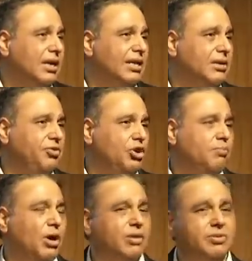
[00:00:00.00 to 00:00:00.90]
And if you're a
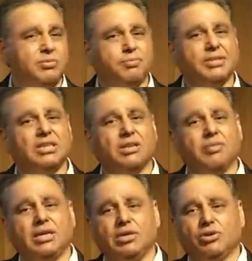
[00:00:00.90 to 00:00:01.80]
part of some special
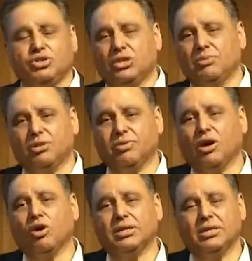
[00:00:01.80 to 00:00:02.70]
committee, you're chairman of the
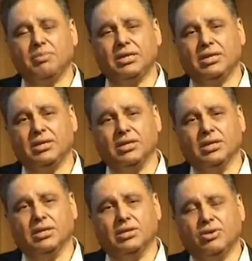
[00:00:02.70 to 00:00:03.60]
audit committee,
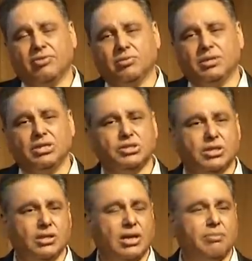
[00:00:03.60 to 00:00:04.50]
you have some
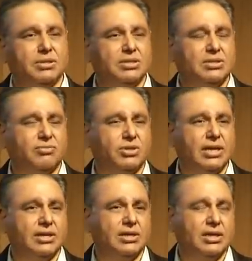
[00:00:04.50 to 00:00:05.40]
additional compensation for
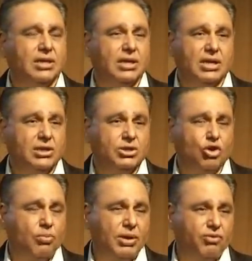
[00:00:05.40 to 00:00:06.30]
that.
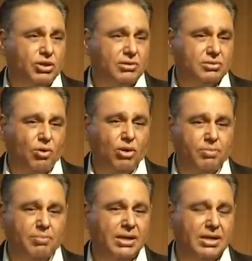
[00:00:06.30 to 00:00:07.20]
Normally for the small
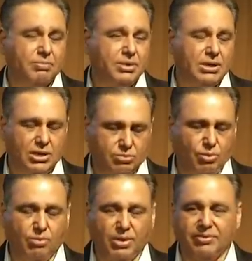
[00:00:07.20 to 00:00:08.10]
public company,
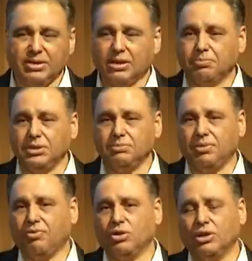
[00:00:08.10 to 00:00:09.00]
small private companies,
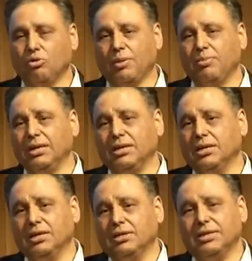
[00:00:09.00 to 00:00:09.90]
before they go public,
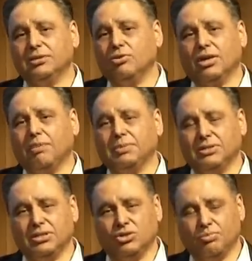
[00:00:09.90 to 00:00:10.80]
there's no
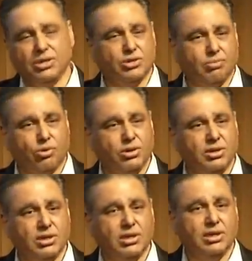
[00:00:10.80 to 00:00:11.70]
compensation to be in the board
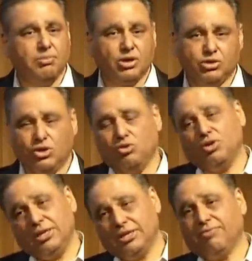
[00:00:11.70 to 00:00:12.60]
because
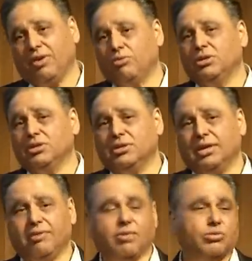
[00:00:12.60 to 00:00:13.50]
you're either founder,
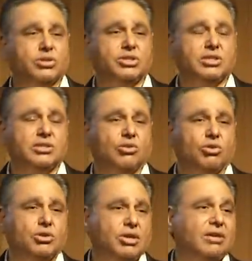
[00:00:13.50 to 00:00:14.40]
have founder shares,
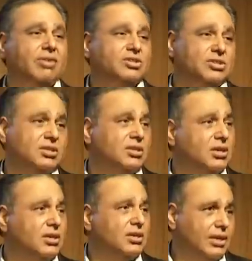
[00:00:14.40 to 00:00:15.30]
or you're an investor
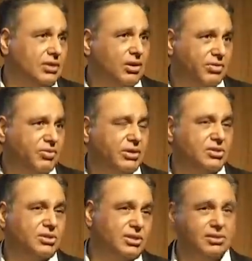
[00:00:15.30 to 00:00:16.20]
and you have
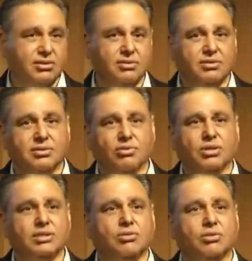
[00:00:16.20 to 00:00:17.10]
investor share. So
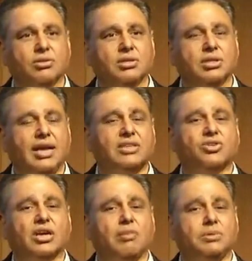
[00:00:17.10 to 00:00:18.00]
there's no
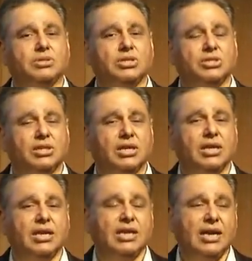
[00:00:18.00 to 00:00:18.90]
extra compensation.
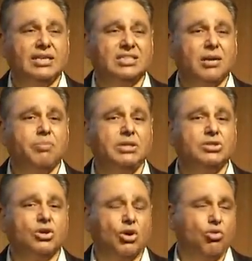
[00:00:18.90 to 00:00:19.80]
As
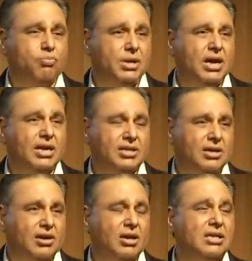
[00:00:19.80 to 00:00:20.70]
companies grow beyond
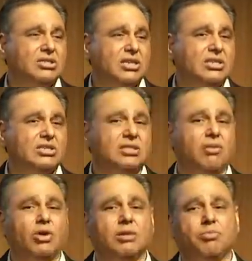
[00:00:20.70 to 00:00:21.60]
the early stages, they
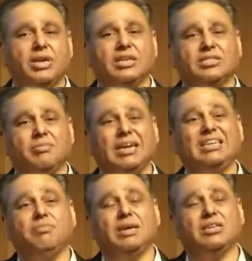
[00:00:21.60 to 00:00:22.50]
want to bring in some
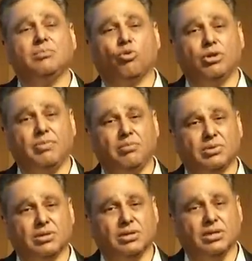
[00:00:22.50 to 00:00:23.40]
independent board
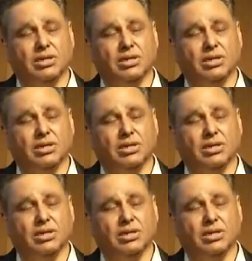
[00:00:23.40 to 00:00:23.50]
member,